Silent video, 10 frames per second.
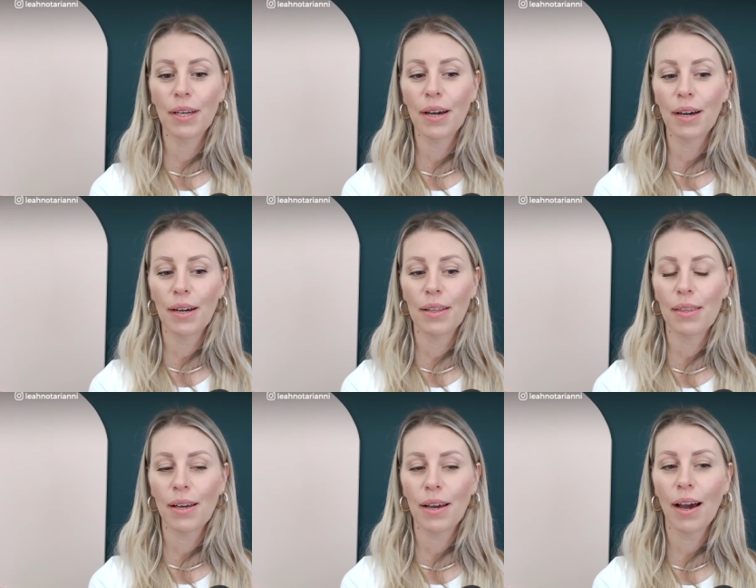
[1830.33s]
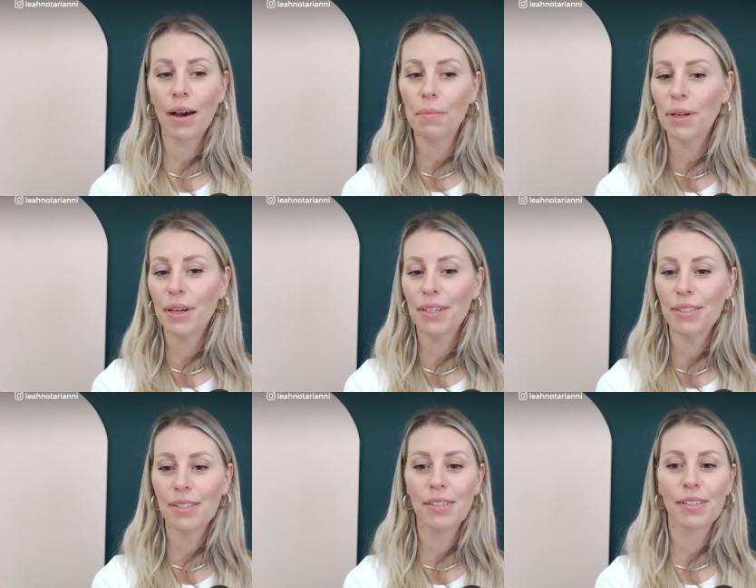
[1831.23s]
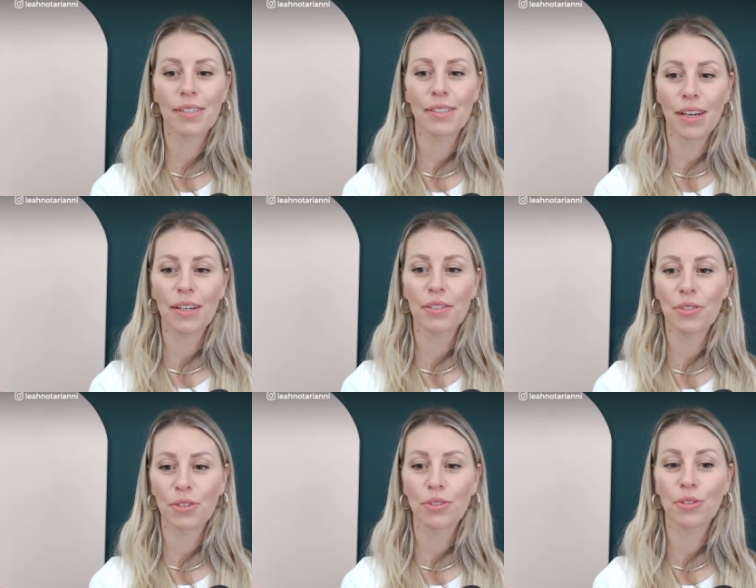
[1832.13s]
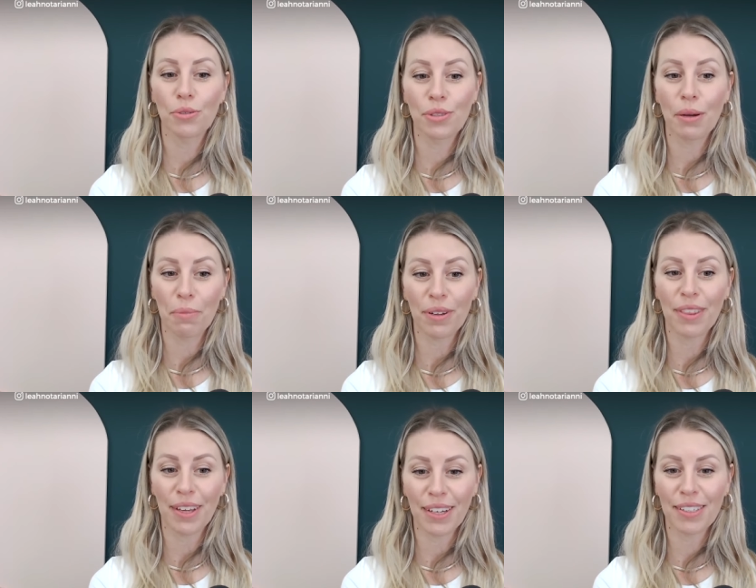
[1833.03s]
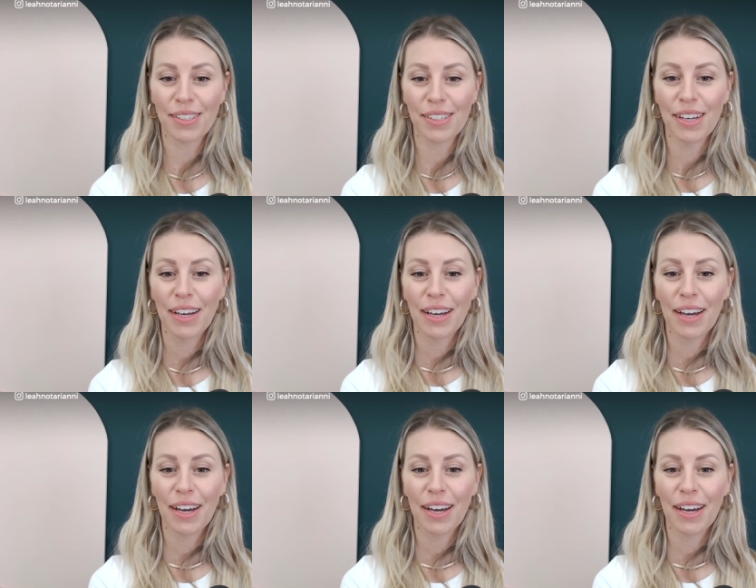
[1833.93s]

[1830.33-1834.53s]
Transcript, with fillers: Yeah, I think happiness and success are two separate things.